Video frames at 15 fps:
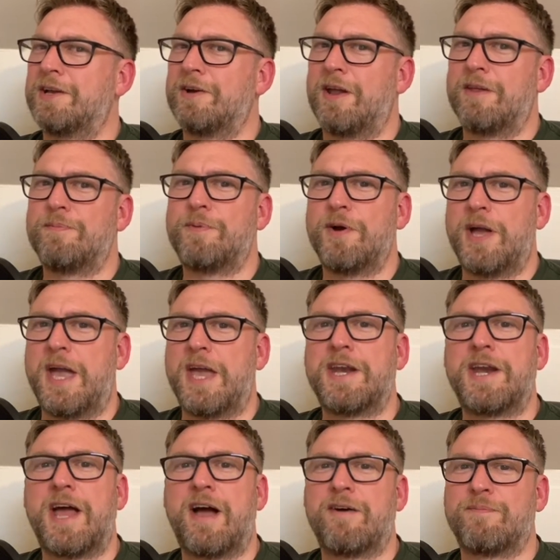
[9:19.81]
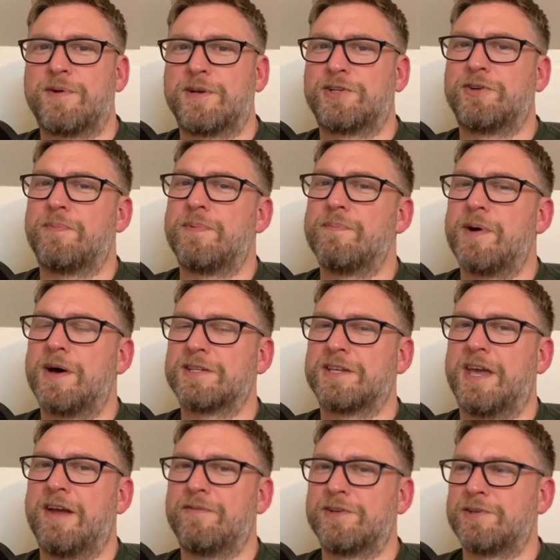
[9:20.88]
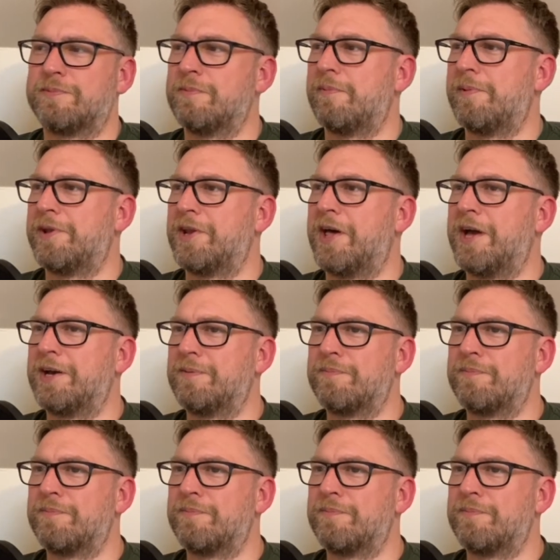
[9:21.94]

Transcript: kind of put in and out of my shopping basket every time I'm online.